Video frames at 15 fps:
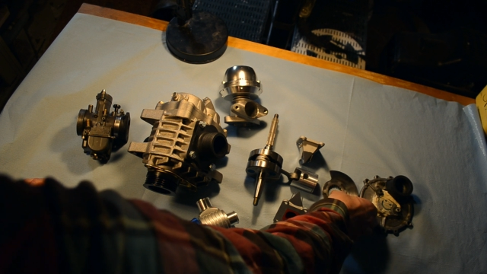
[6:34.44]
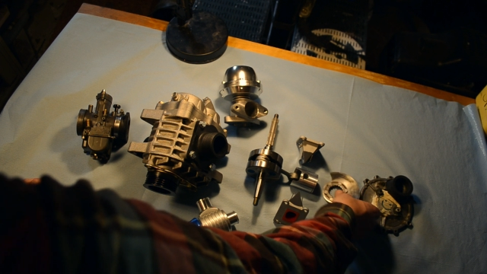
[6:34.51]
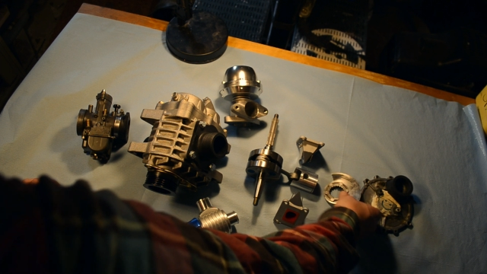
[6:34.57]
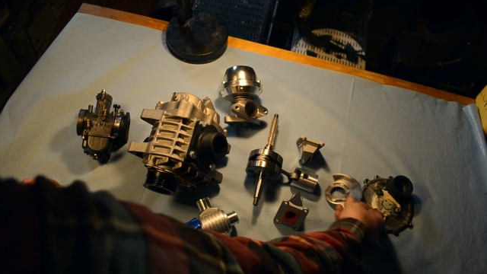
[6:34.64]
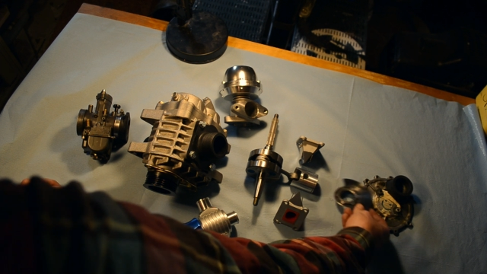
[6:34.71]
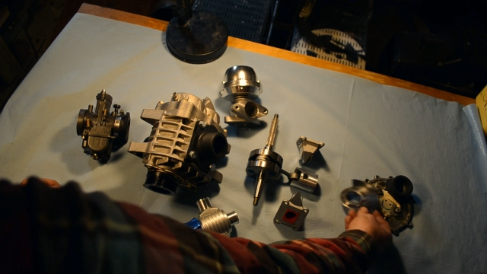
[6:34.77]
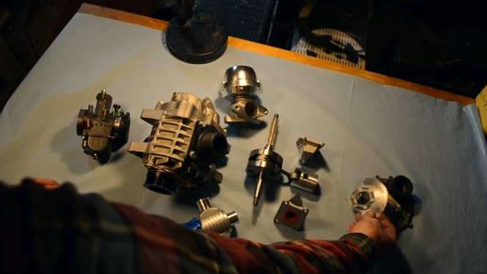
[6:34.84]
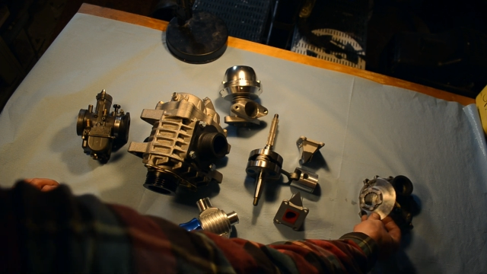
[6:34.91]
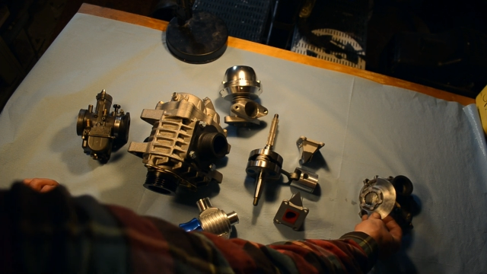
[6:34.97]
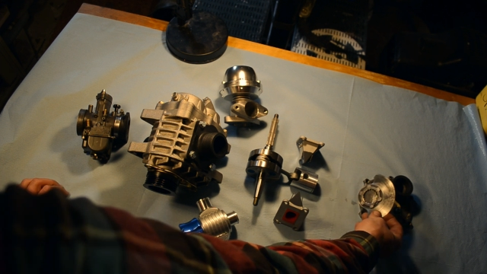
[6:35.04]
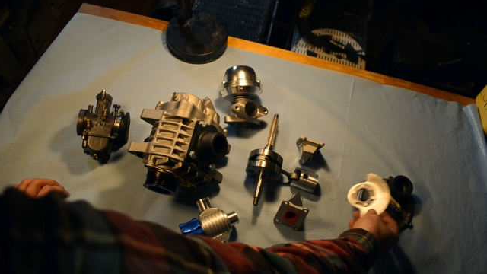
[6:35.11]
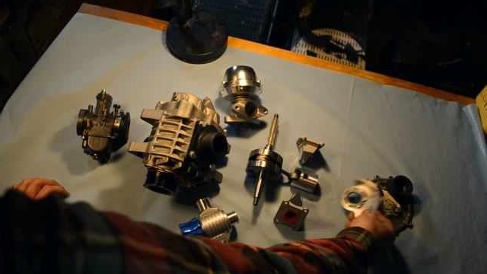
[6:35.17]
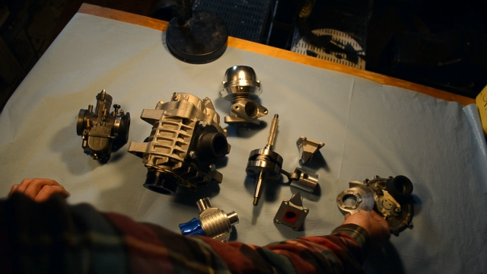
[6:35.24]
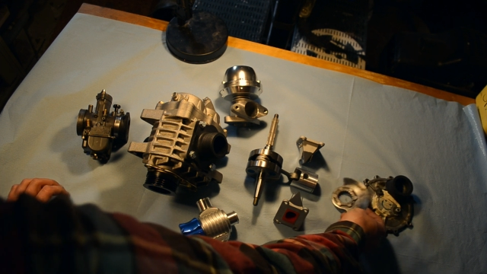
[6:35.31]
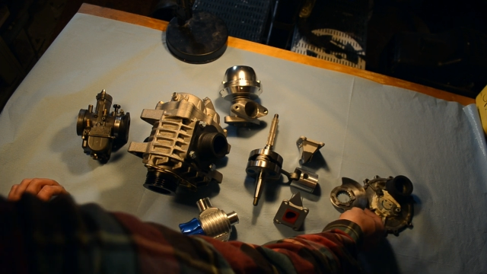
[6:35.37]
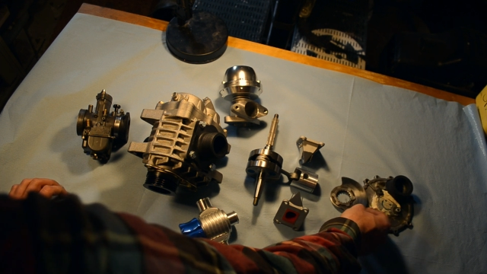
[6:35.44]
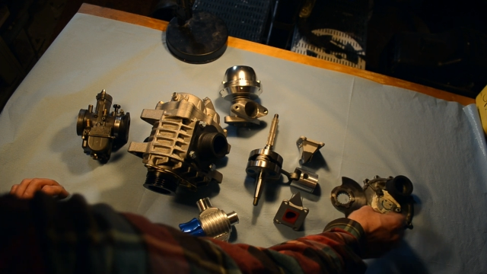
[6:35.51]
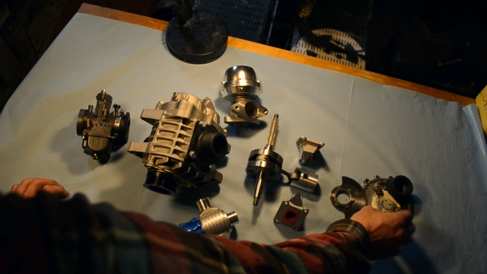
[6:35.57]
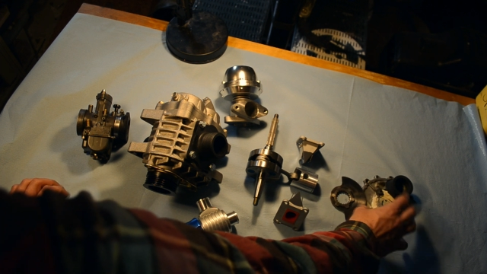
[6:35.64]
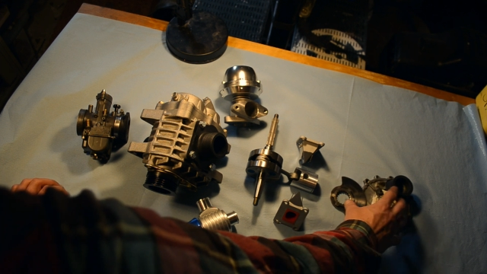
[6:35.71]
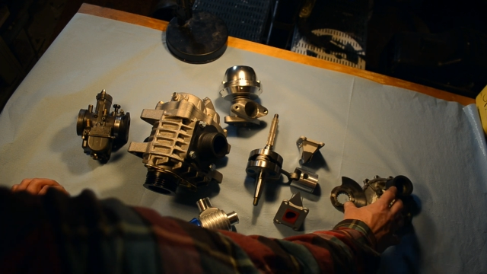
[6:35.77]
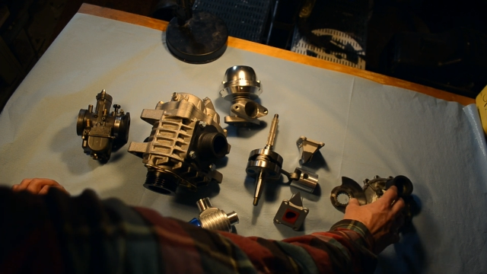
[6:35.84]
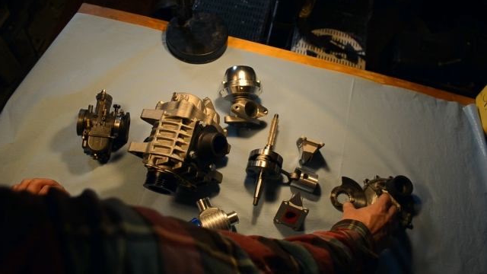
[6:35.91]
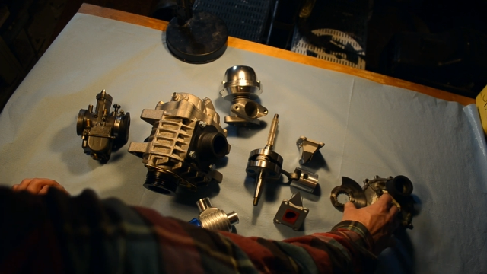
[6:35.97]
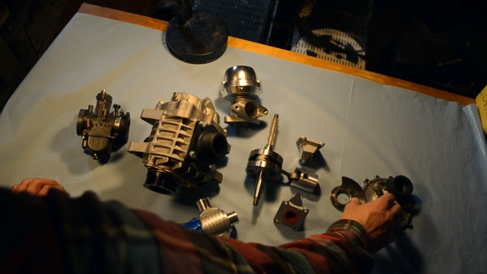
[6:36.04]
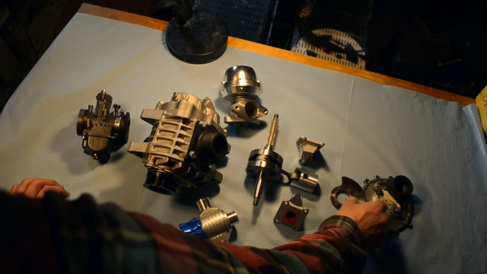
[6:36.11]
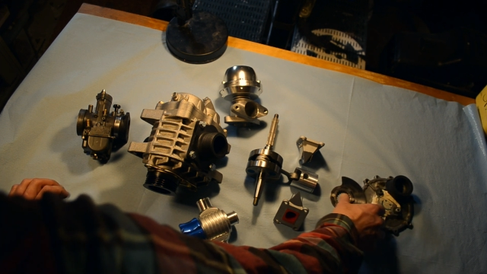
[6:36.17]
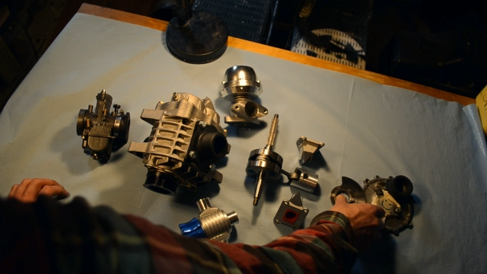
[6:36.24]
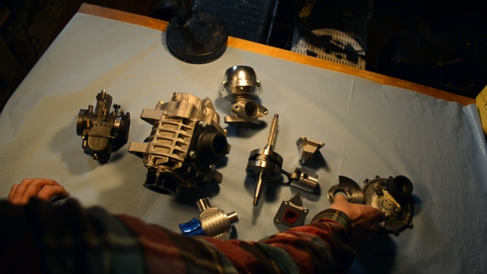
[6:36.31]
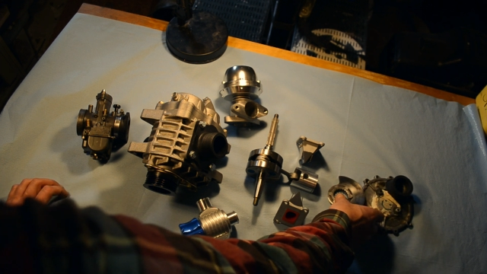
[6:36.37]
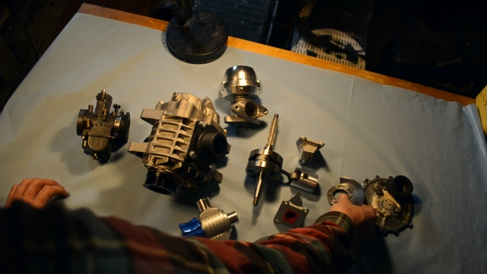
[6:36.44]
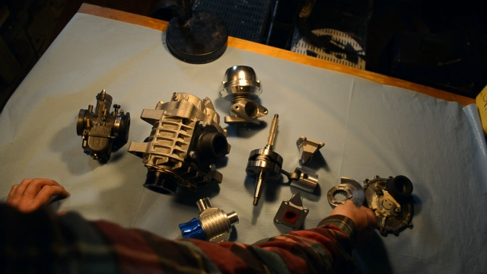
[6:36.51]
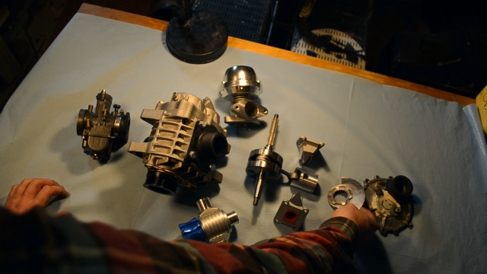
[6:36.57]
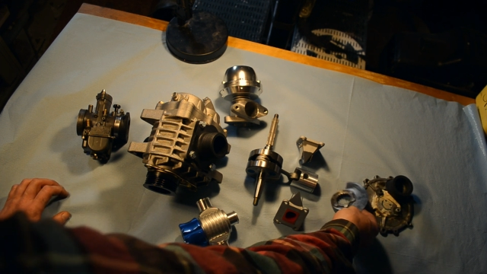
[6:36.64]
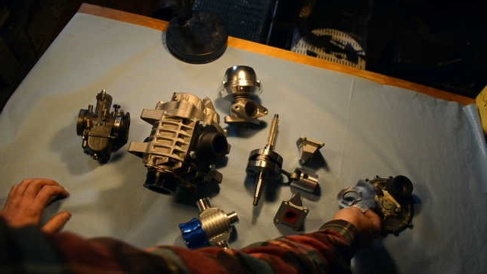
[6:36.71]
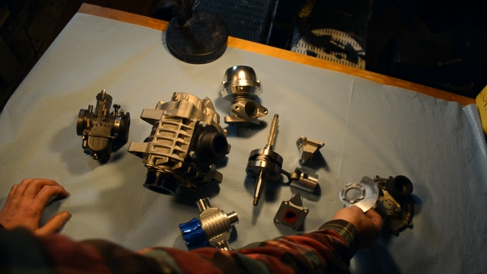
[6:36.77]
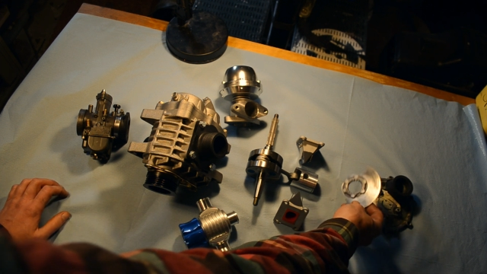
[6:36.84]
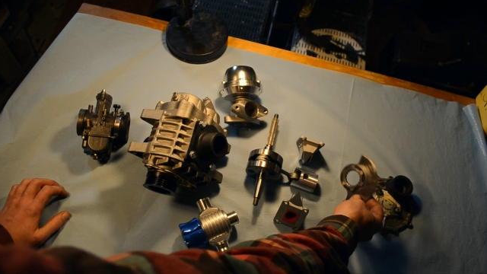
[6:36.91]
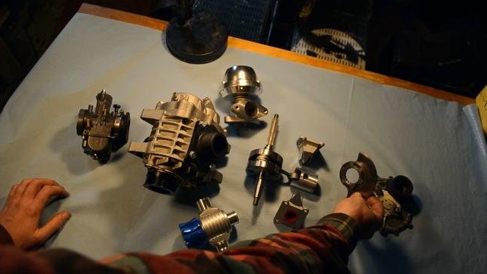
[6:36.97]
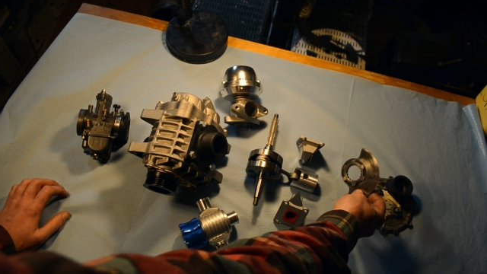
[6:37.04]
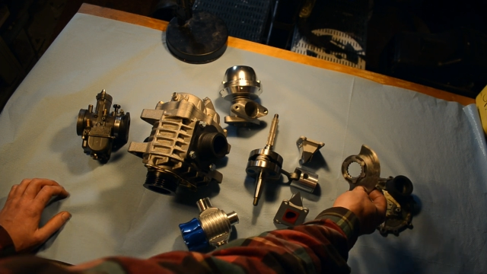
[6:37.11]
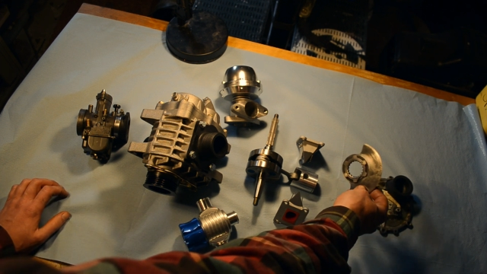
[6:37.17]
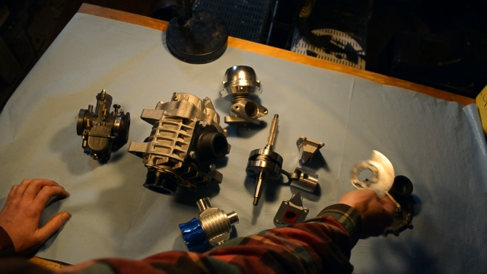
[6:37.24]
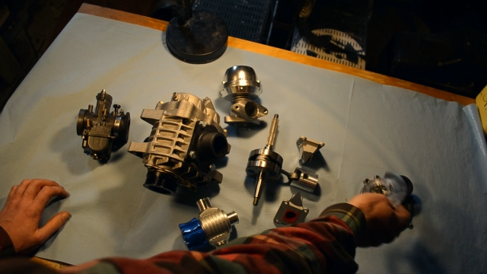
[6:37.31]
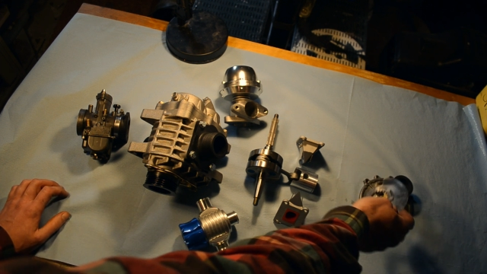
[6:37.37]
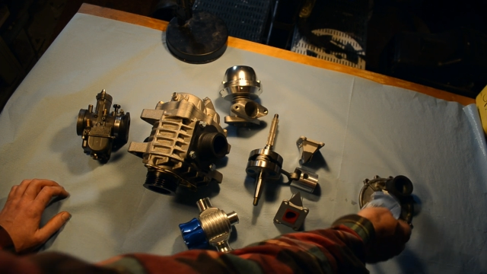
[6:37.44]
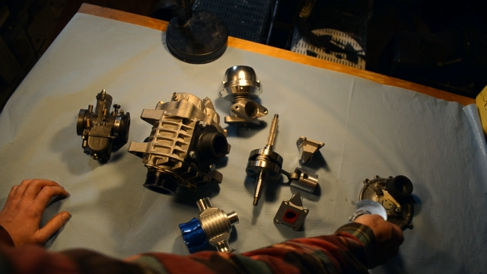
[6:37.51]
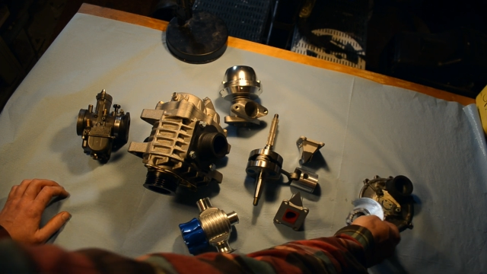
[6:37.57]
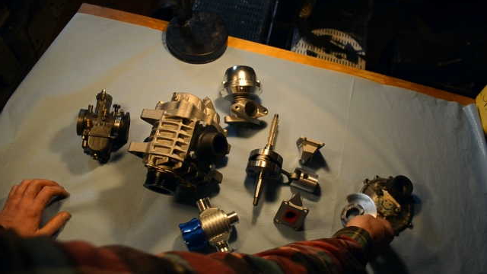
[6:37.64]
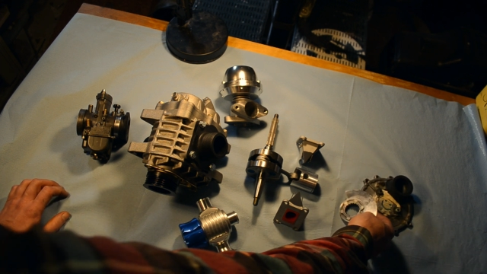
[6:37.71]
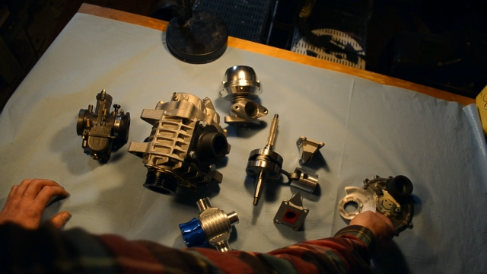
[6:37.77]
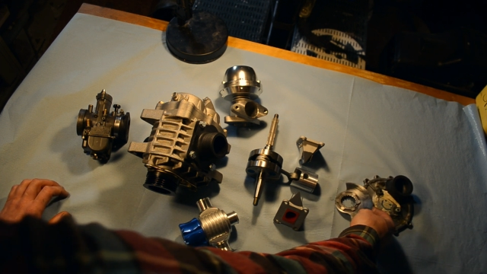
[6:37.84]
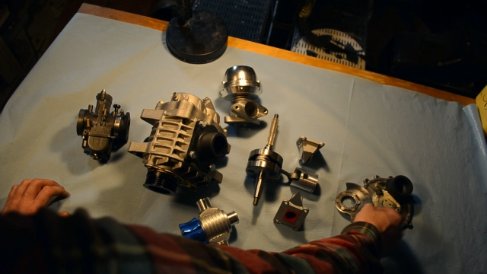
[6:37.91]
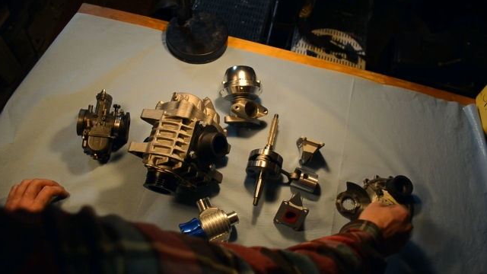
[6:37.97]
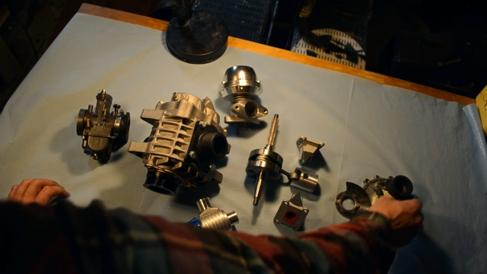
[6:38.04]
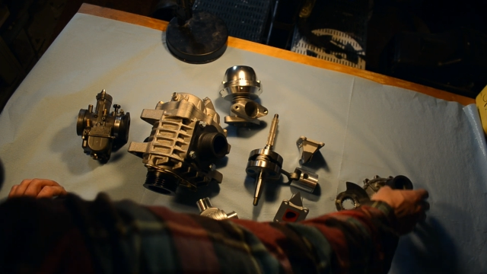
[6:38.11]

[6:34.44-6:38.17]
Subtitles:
Nobody's mouth can be seen.